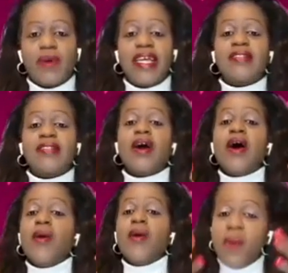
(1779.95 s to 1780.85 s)
We need
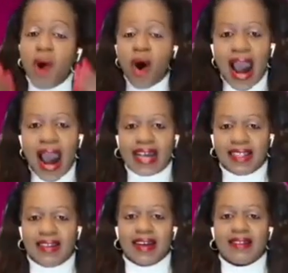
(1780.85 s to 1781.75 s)
more
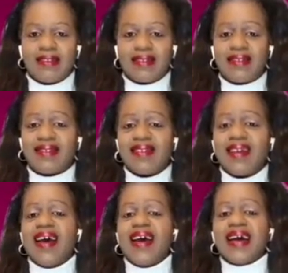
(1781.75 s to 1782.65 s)
architects
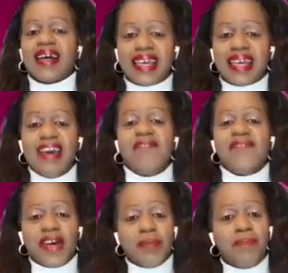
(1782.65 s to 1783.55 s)

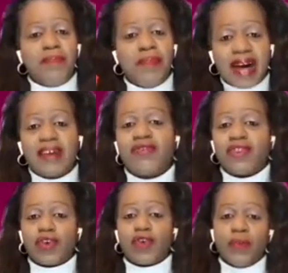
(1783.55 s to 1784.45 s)
giving back
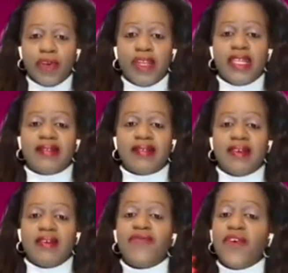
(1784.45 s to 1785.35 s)
to the
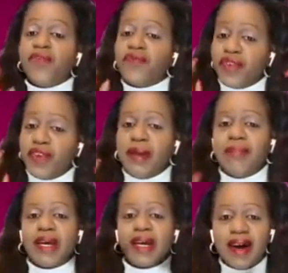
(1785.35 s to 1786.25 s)
community for
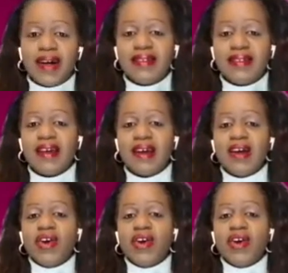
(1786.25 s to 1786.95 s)
free, because